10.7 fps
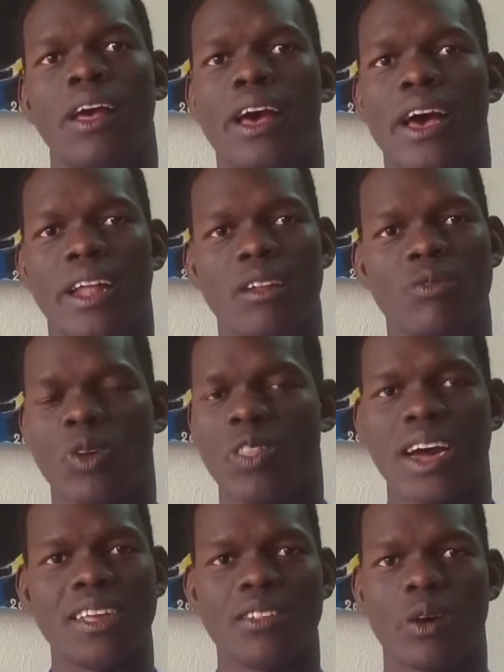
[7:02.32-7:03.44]
And for
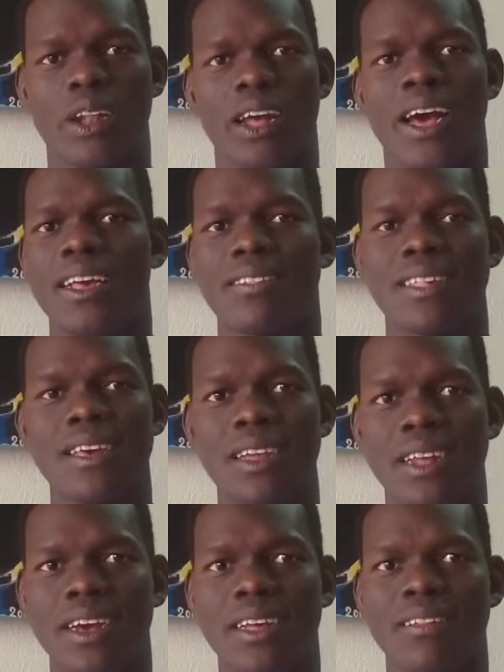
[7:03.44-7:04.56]
that reason, I see
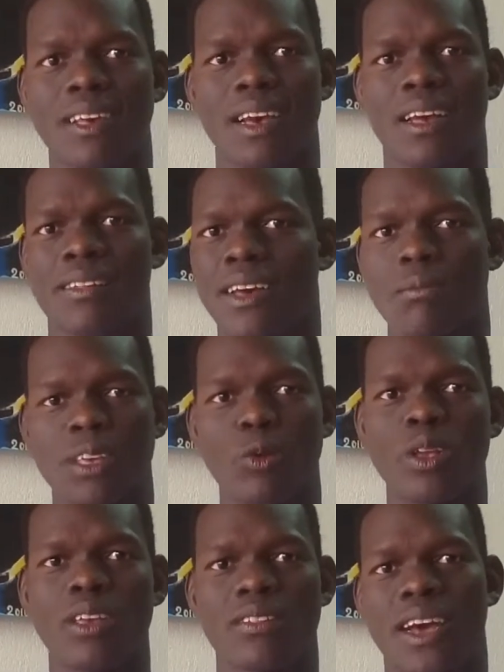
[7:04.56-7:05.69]
it as uh, something
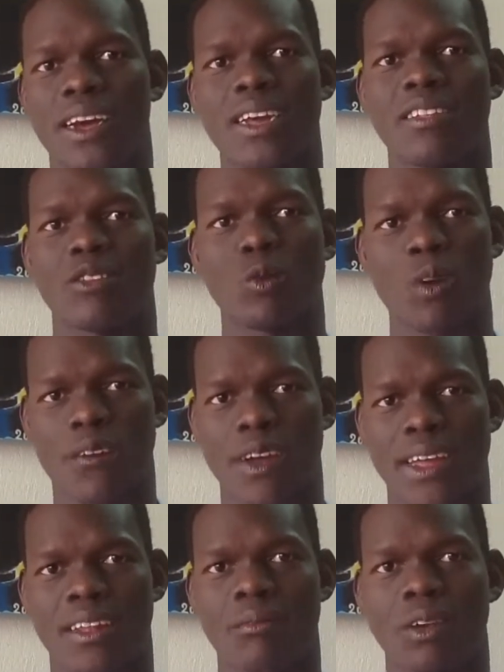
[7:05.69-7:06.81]
which is against human
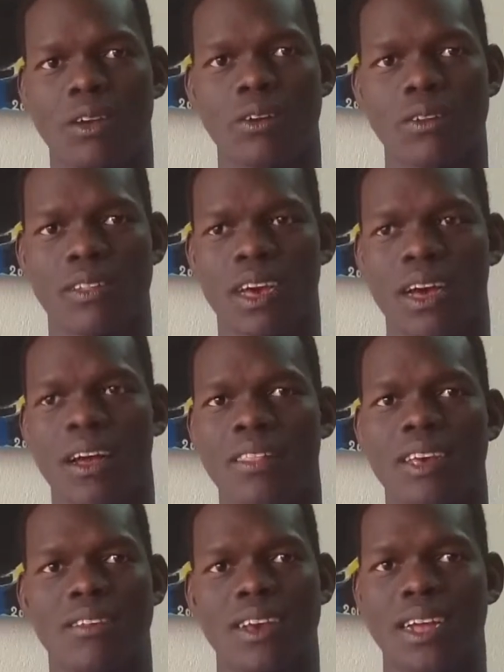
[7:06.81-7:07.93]
rights because uh,
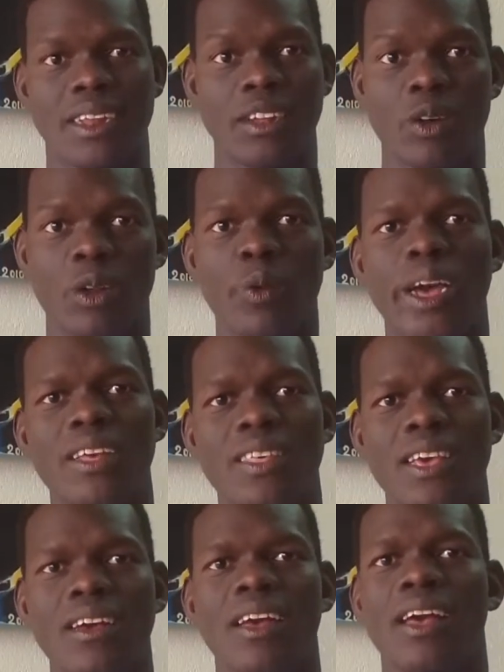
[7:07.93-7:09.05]
the child did not do
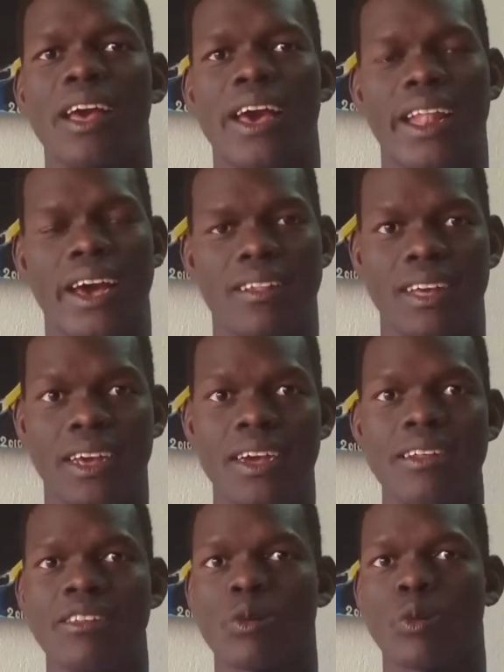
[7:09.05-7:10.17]
anything, and at the
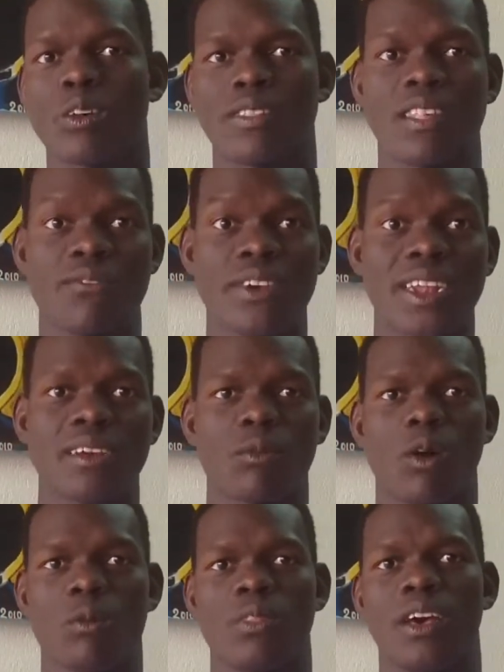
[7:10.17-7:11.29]
end, she was the victim
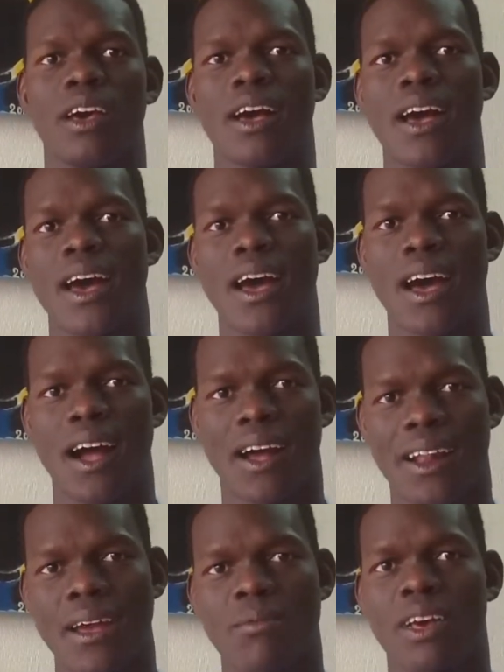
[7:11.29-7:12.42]
of the uh,
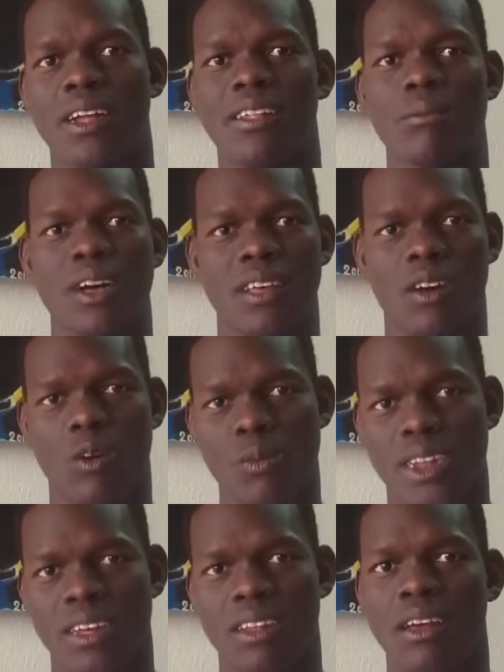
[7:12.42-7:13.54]
crime that the mother
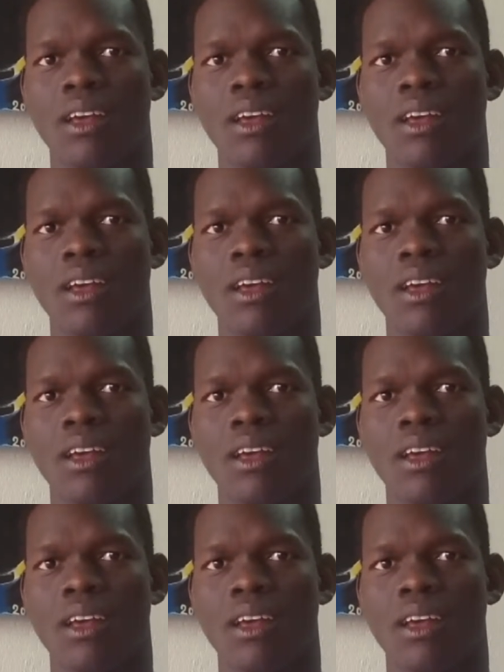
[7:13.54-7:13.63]
committed.